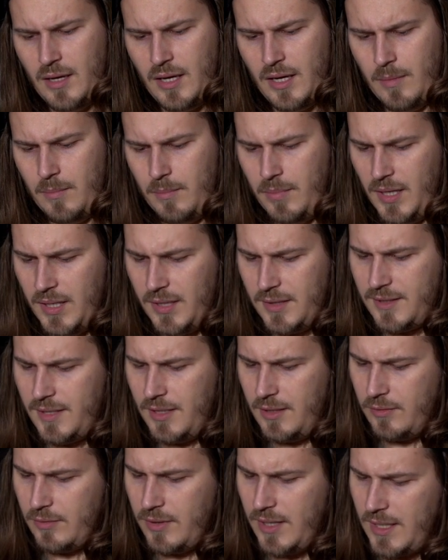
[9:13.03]

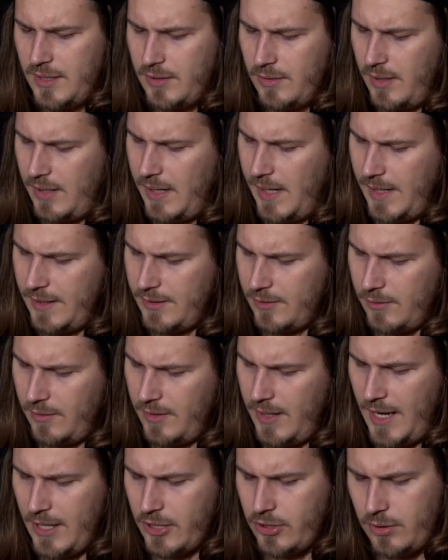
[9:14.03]
ability to get your hands
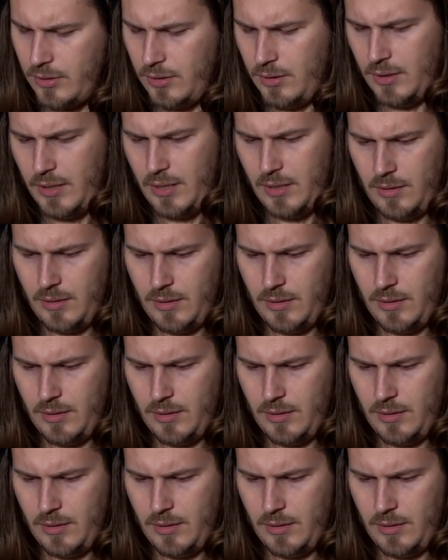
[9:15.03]
on actual